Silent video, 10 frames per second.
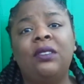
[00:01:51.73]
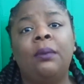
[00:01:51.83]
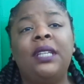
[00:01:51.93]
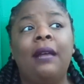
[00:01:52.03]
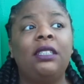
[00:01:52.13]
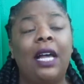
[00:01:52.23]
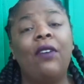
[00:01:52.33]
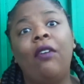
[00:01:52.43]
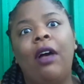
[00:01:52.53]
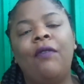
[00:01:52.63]
Sometimes
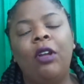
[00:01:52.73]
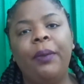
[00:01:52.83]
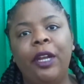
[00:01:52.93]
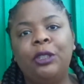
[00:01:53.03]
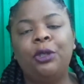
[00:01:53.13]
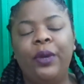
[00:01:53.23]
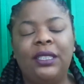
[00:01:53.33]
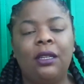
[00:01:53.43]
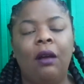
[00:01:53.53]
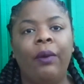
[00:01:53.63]
I've only been here 2 weeks
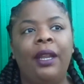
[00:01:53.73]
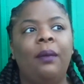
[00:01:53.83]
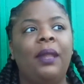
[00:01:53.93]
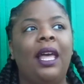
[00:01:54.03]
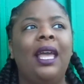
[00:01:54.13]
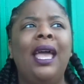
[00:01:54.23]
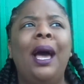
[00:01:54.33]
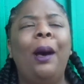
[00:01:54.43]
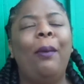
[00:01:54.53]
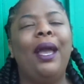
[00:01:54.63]
and already I'm like,
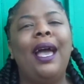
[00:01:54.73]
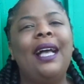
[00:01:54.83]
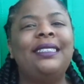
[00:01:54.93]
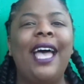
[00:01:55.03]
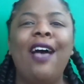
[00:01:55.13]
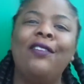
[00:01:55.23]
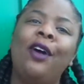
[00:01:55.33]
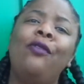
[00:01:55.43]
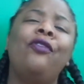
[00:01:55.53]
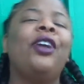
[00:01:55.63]
oh my gosh, I have
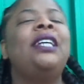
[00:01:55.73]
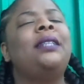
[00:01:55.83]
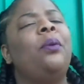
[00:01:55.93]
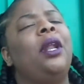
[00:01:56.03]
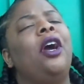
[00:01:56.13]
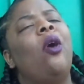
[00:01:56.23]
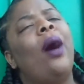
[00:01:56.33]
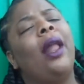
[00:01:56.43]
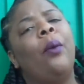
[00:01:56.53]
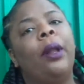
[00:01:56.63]
no friends. I want to go
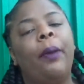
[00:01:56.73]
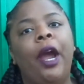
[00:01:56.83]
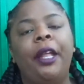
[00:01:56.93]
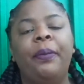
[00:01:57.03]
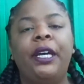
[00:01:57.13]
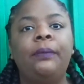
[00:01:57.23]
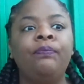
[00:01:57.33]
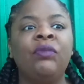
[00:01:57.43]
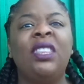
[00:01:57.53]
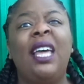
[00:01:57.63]
out, I want to party, but
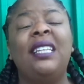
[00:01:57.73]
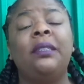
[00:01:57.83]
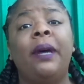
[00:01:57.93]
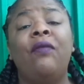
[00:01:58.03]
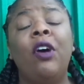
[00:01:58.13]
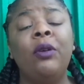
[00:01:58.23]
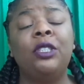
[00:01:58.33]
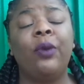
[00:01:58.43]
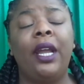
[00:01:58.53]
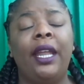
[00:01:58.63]
that isn't my focus
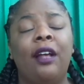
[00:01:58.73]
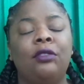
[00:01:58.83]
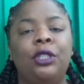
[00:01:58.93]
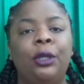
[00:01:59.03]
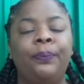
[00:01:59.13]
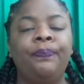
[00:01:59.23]
right now. So